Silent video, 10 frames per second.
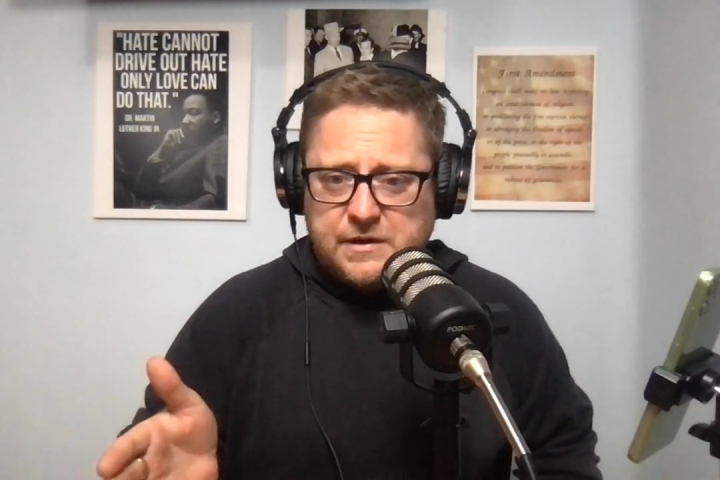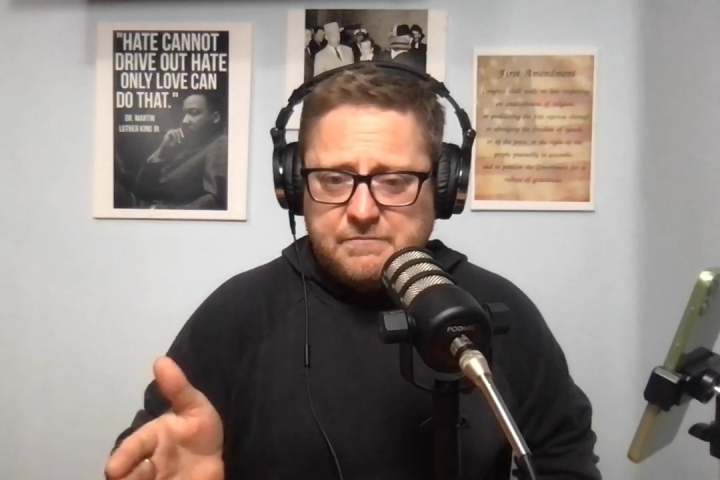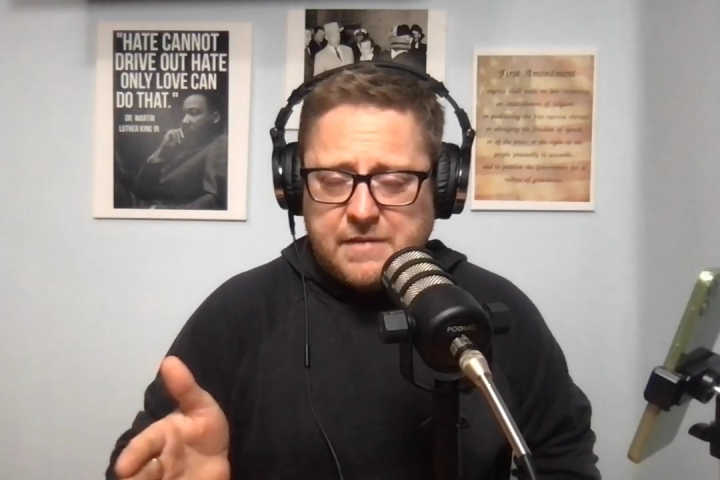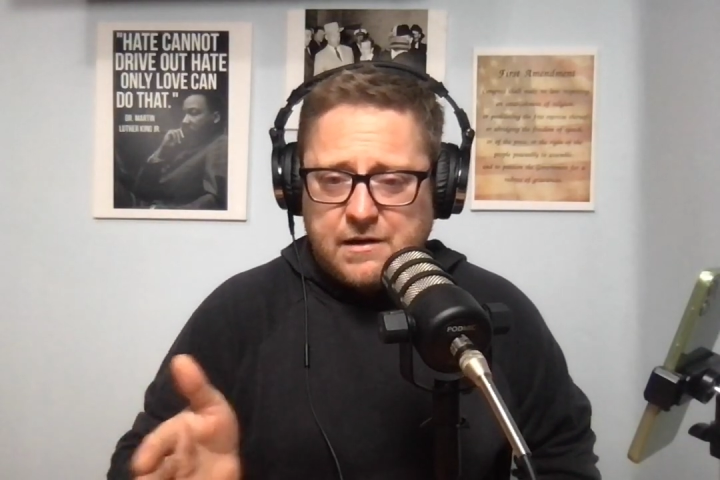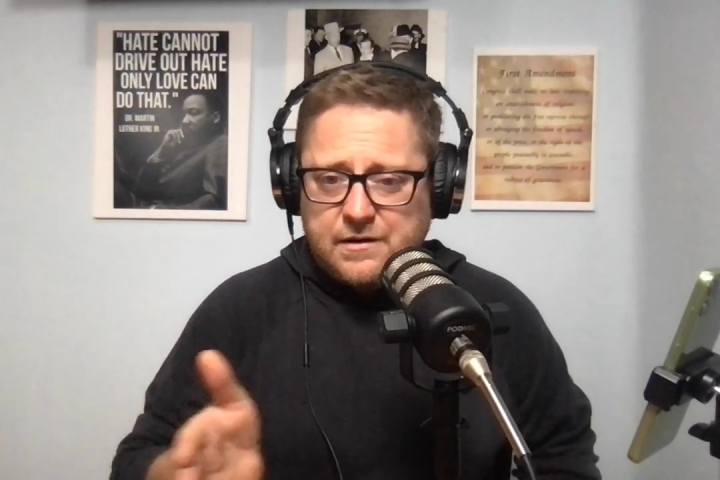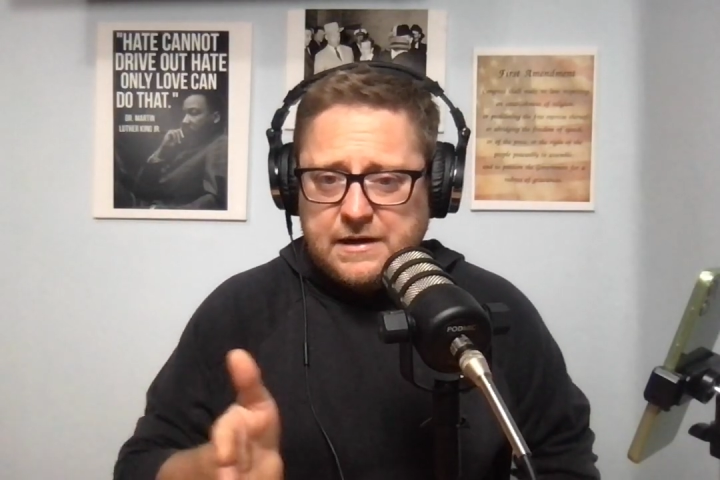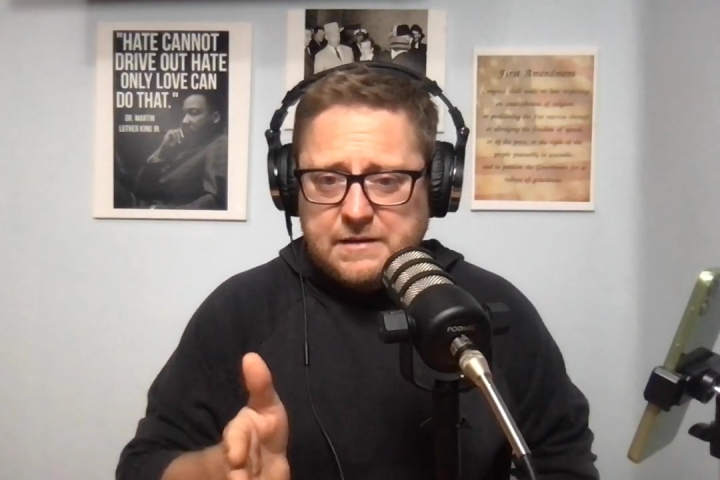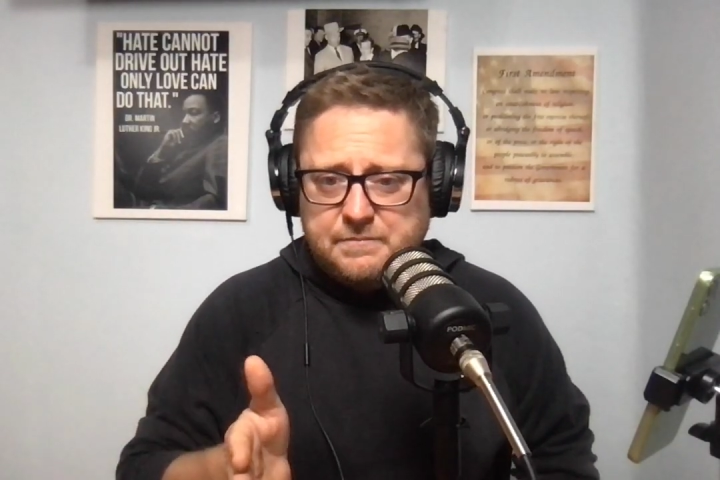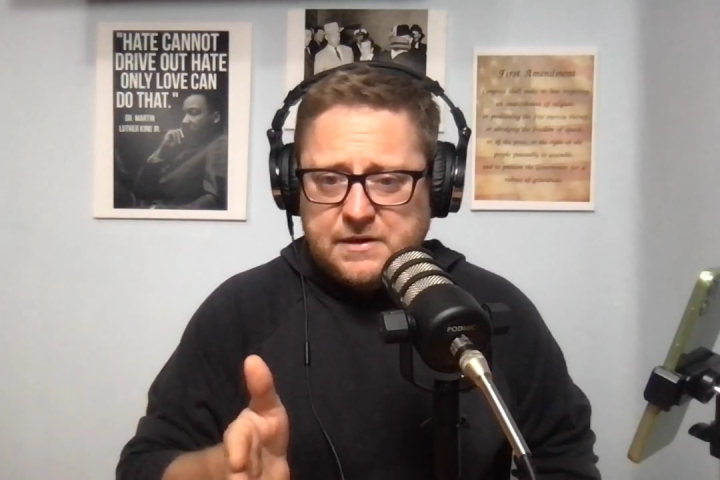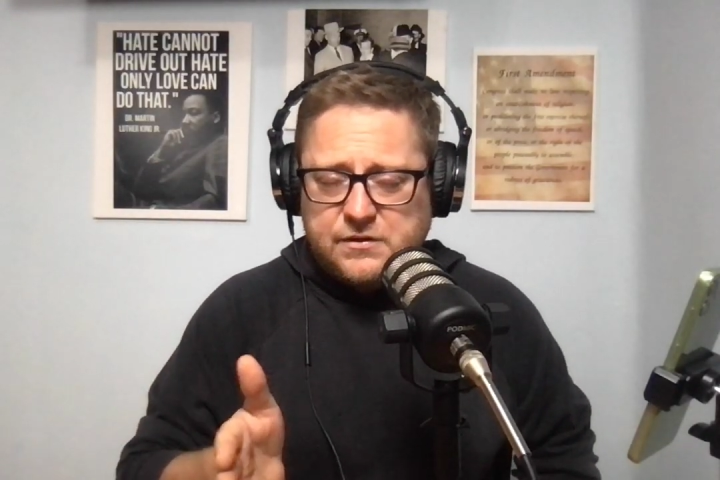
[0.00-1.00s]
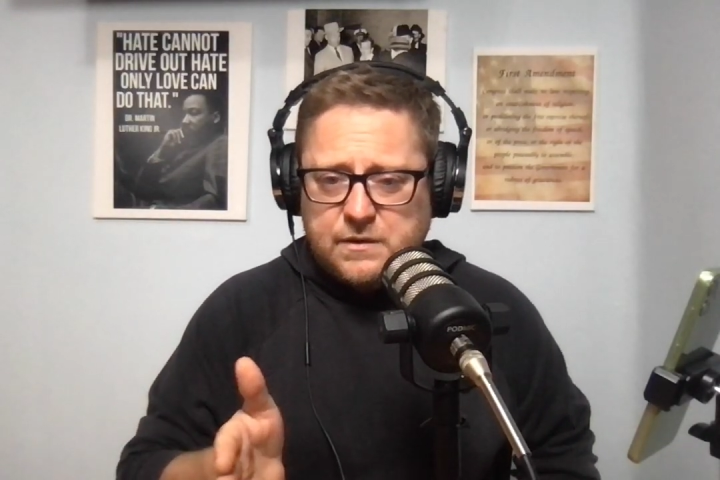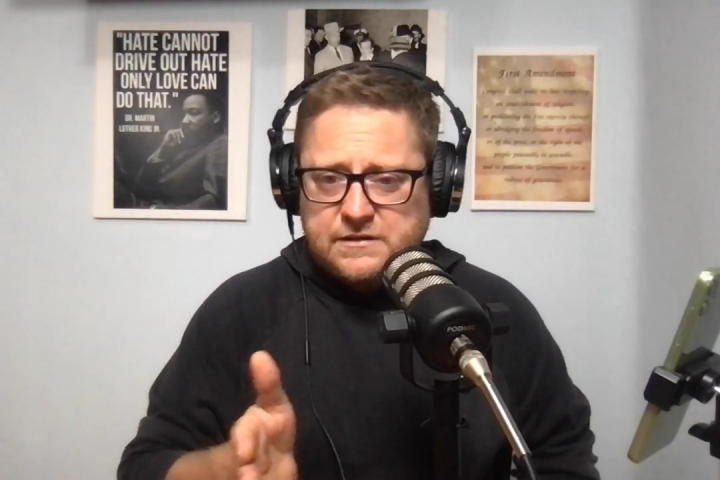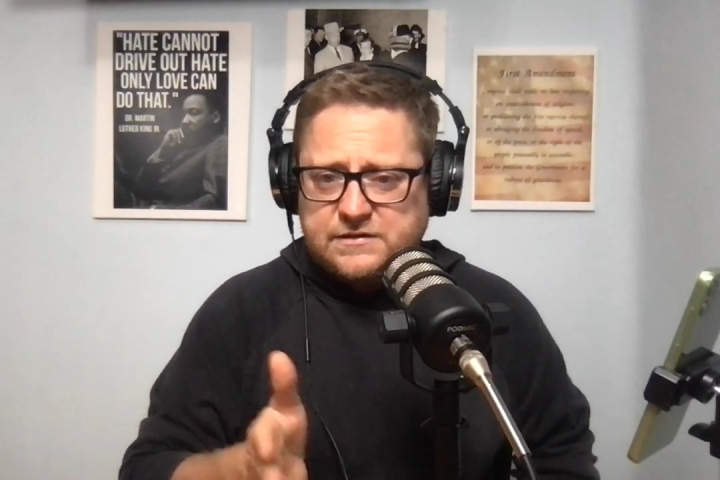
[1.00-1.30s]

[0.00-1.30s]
marrying between the